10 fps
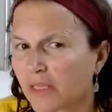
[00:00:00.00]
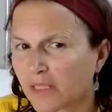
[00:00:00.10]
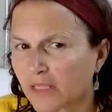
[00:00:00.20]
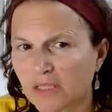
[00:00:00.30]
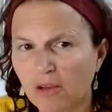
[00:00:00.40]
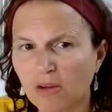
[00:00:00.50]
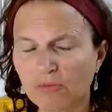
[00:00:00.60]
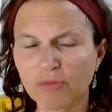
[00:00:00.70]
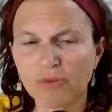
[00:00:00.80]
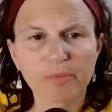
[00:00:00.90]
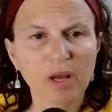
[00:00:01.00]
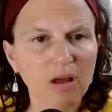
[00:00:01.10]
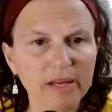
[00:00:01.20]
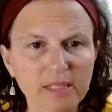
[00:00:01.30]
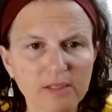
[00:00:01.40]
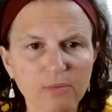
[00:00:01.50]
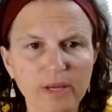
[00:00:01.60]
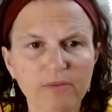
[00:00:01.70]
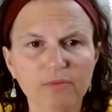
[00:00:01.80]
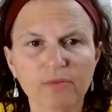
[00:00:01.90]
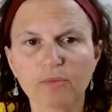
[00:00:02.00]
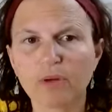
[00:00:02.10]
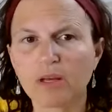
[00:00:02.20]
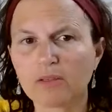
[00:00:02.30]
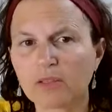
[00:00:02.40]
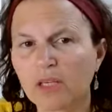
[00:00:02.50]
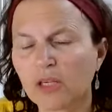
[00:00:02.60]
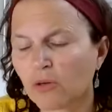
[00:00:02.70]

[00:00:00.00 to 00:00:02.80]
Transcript: in a dark room, hiding away from the world,